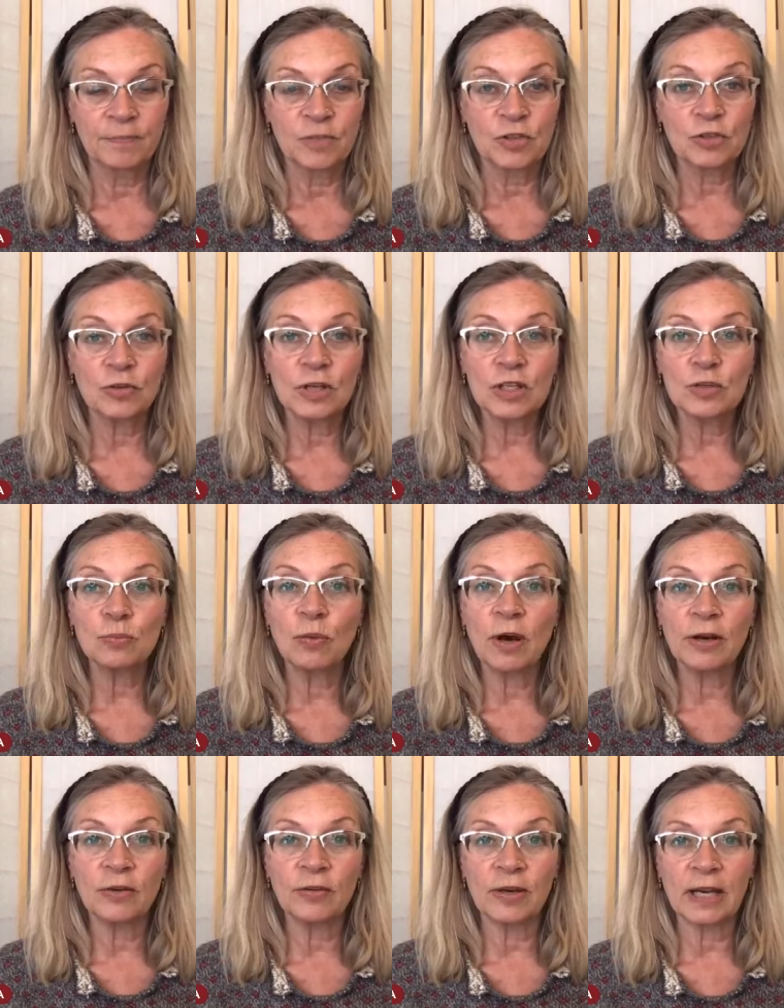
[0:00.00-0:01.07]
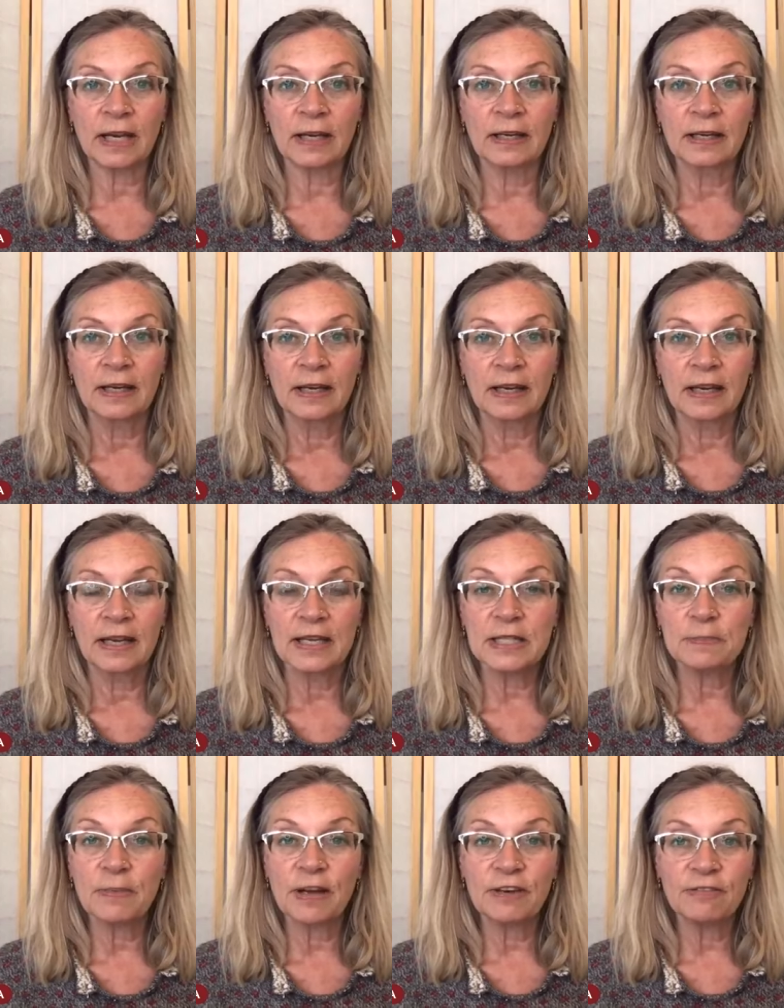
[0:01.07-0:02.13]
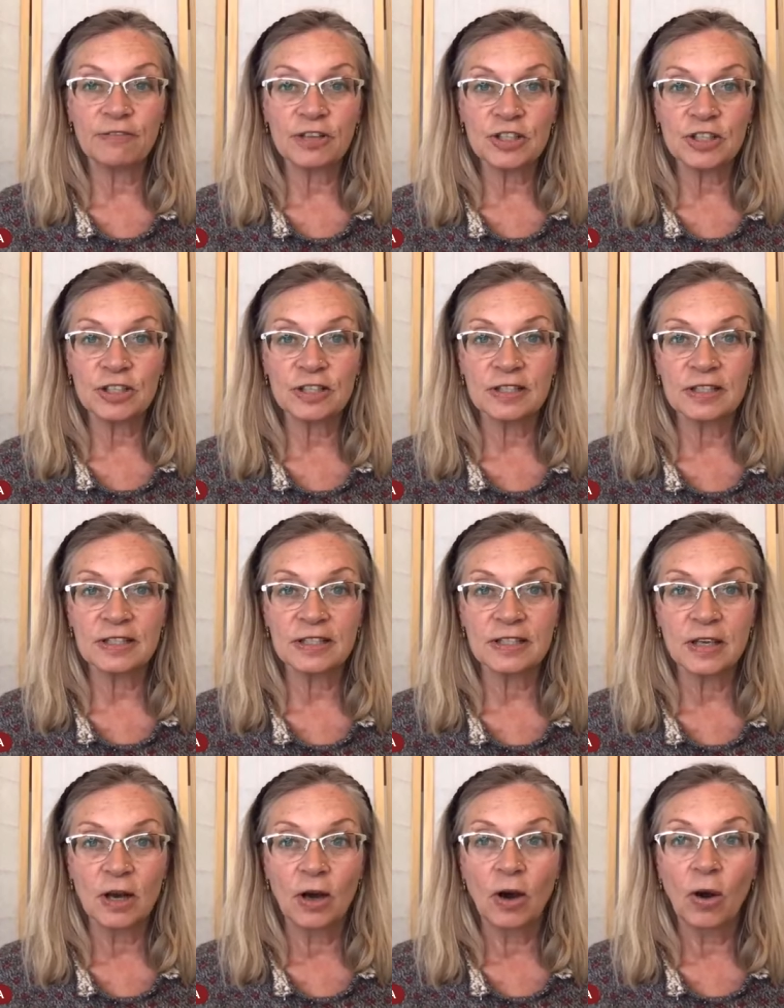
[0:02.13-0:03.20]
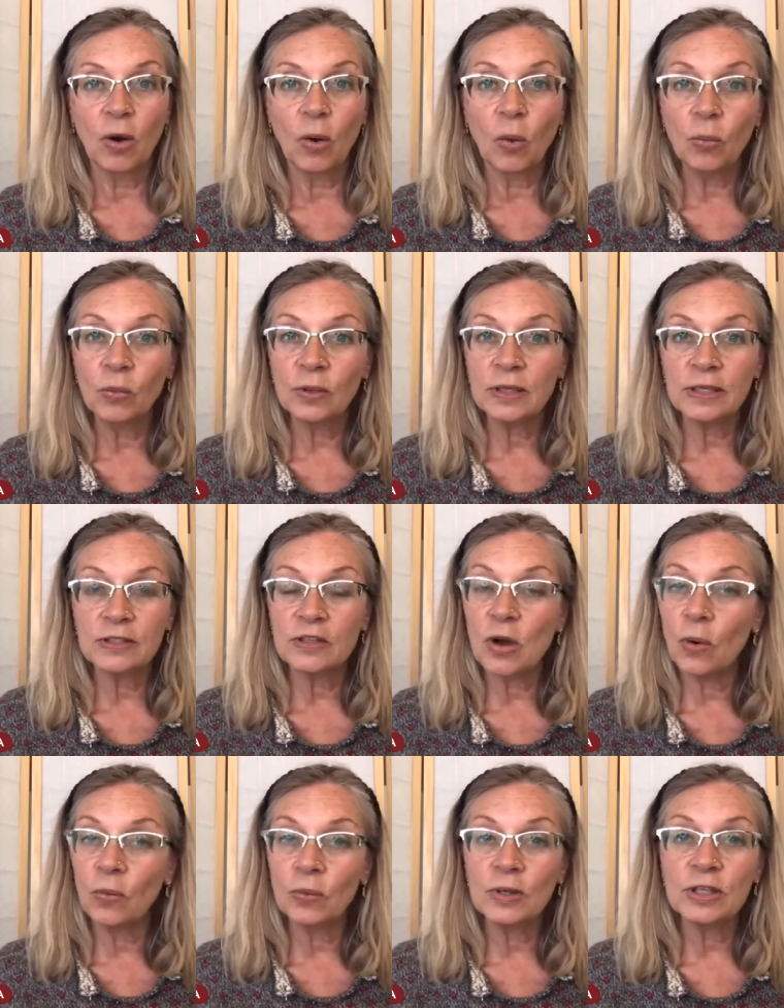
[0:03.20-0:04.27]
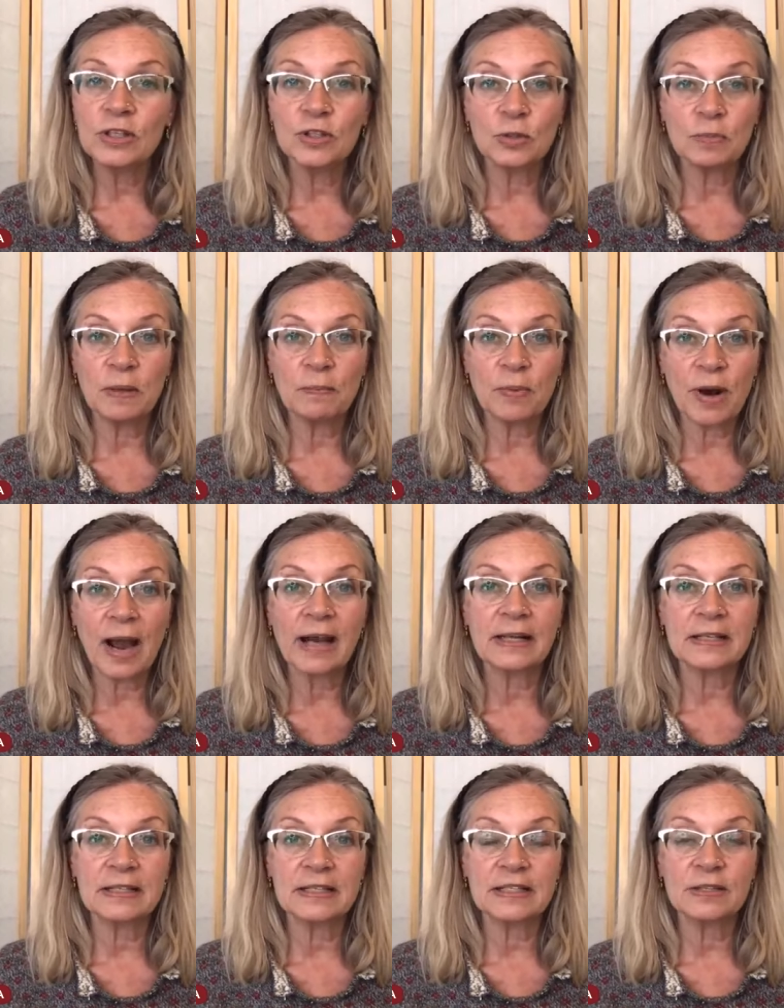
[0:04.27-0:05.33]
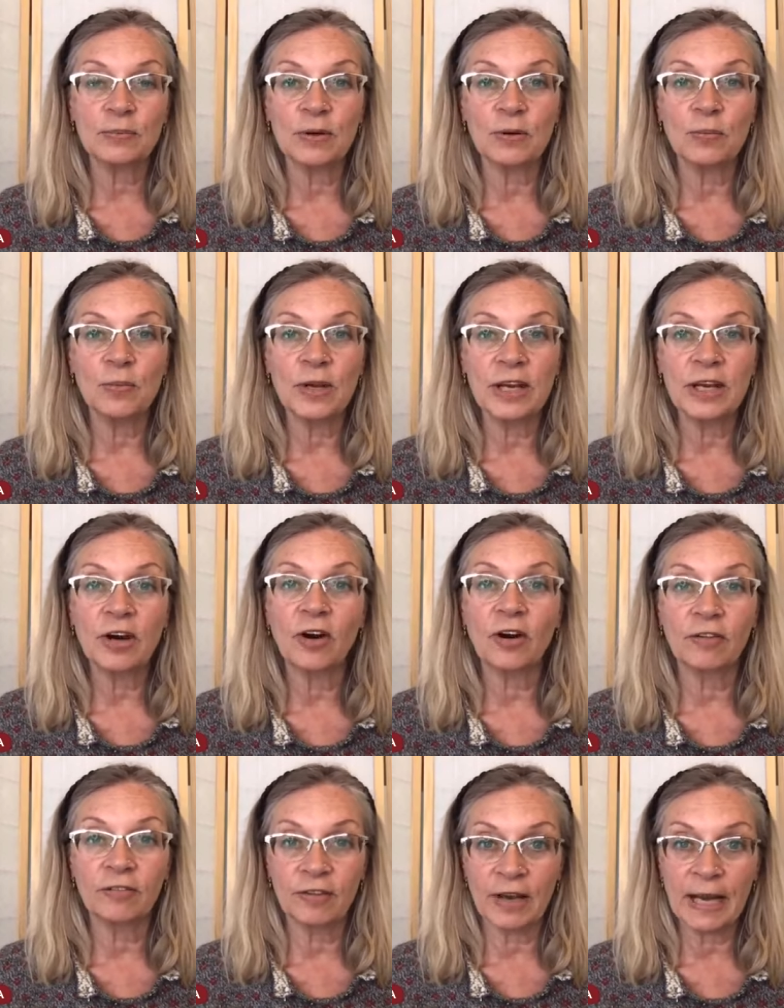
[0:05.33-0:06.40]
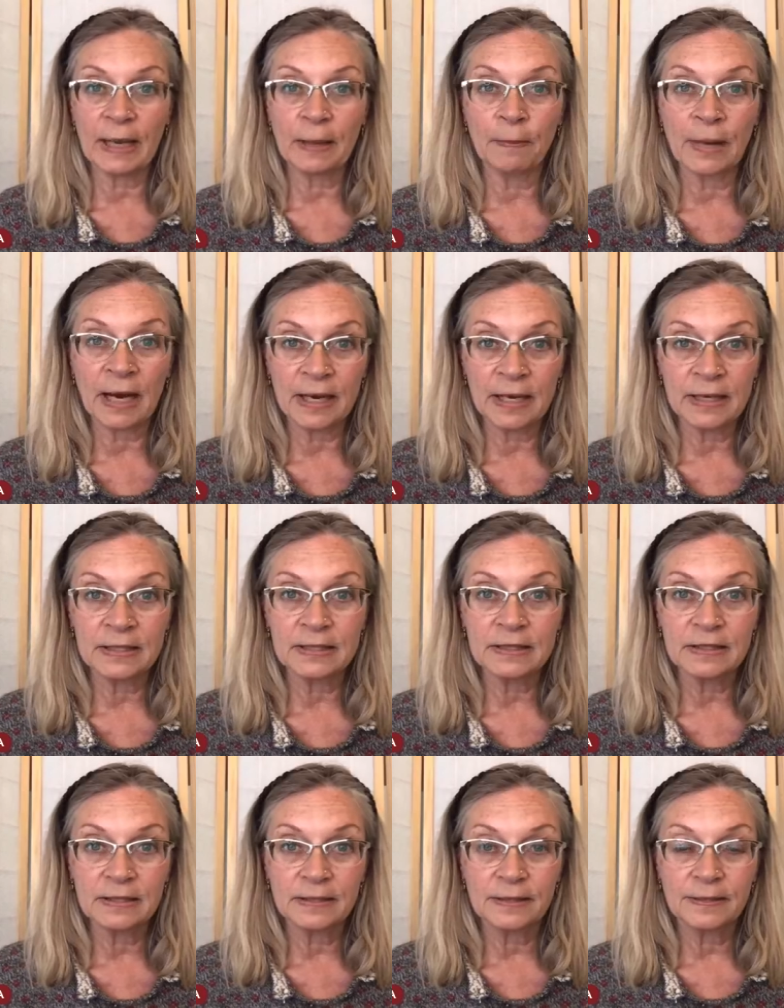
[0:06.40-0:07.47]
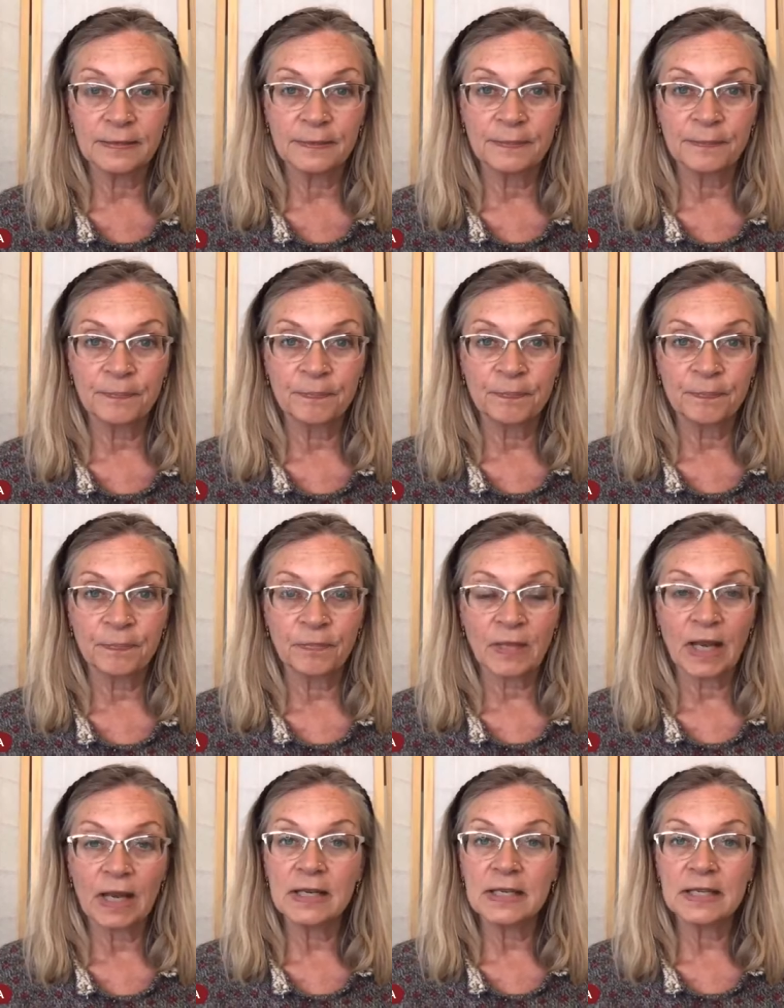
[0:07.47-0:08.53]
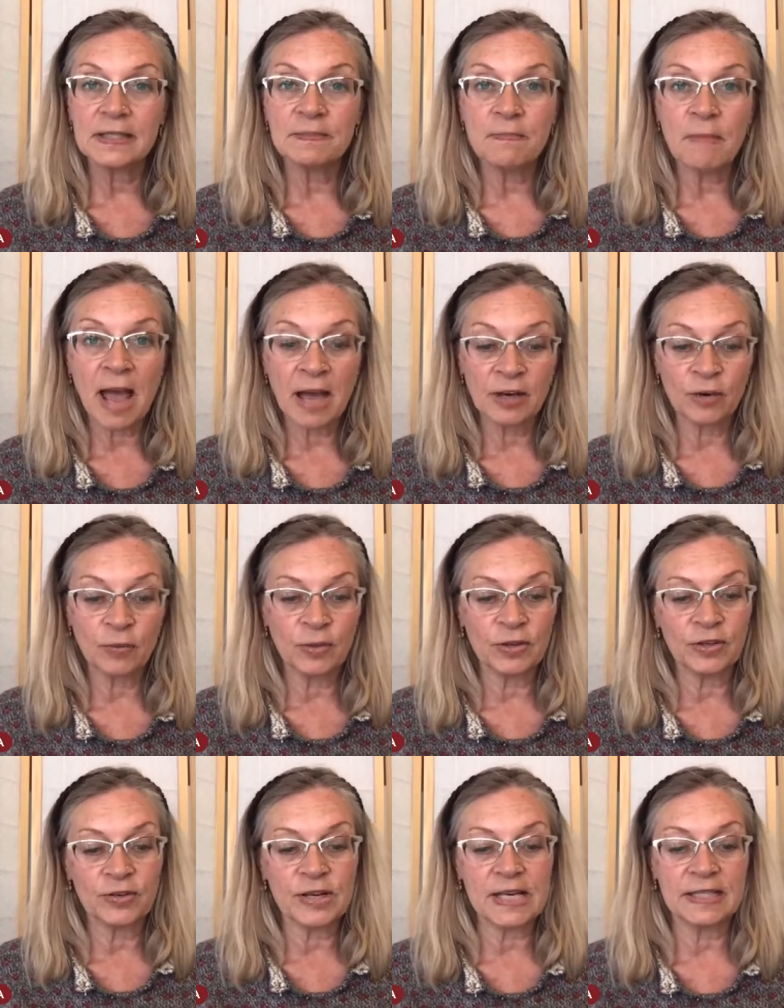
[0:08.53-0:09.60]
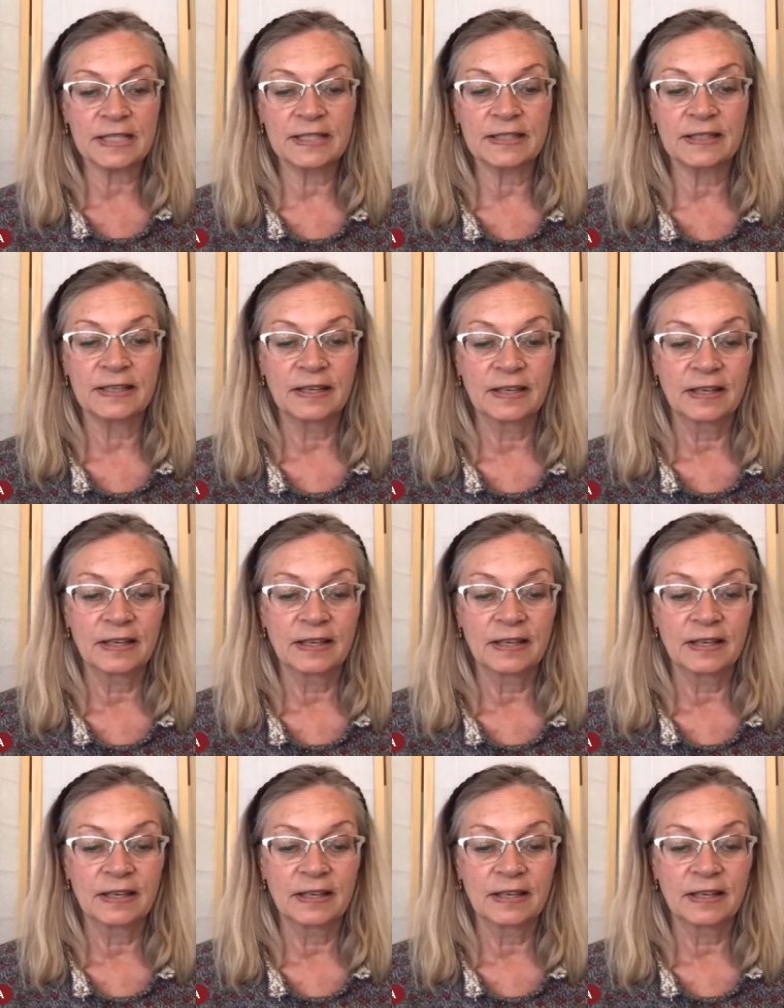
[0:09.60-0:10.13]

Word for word: So he's wondering is beneficence only, only to be practiced when we are of like mind? And it doesn't matter whether it's